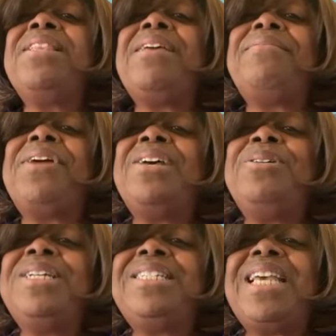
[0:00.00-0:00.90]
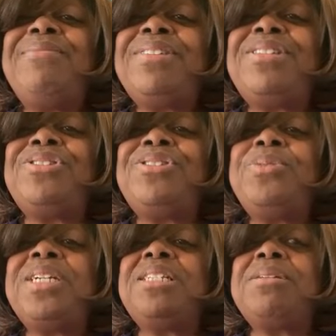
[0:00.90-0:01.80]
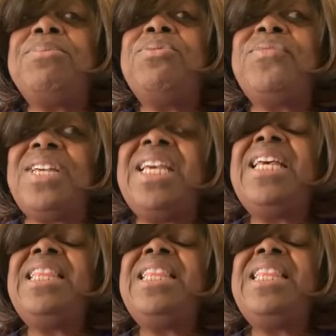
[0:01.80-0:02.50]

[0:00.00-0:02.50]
that Viola Davis is doing as a movie.